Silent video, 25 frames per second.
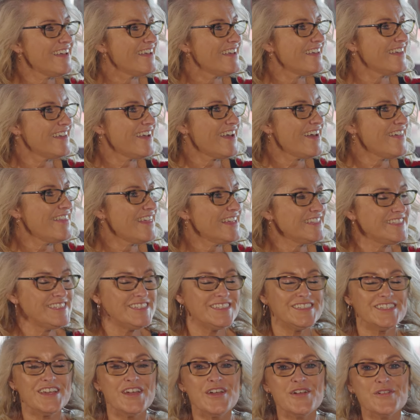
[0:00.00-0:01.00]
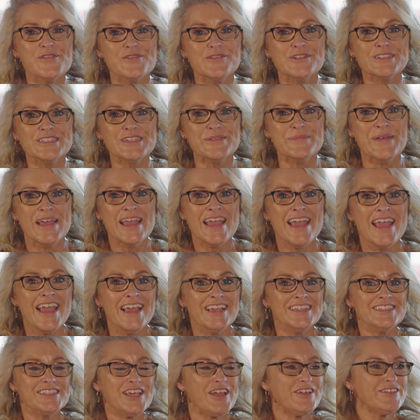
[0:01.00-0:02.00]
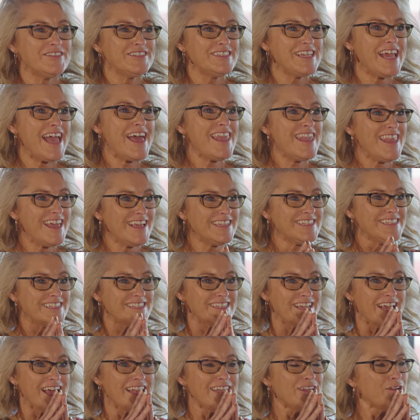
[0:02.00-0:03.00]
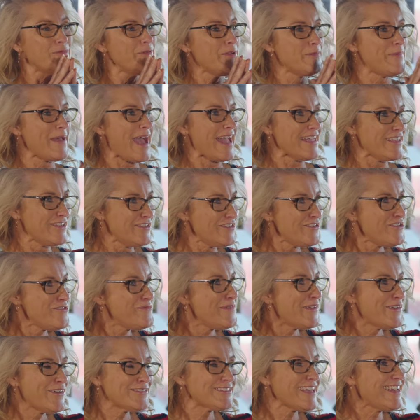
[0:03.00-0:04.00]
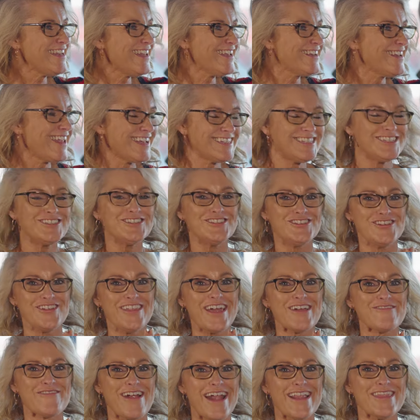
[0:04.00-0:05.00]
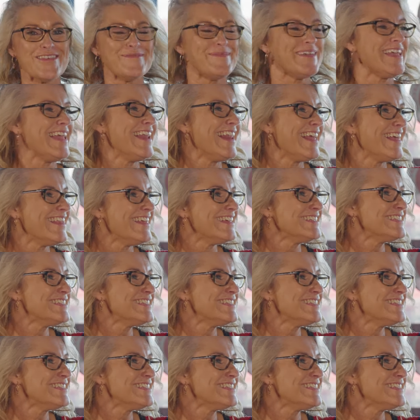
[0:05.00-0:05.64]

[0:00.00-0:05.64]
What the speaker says: Yeah, oh, that's so awesome. So tell us a little bit about you, because I neglected to do that right at the beginning of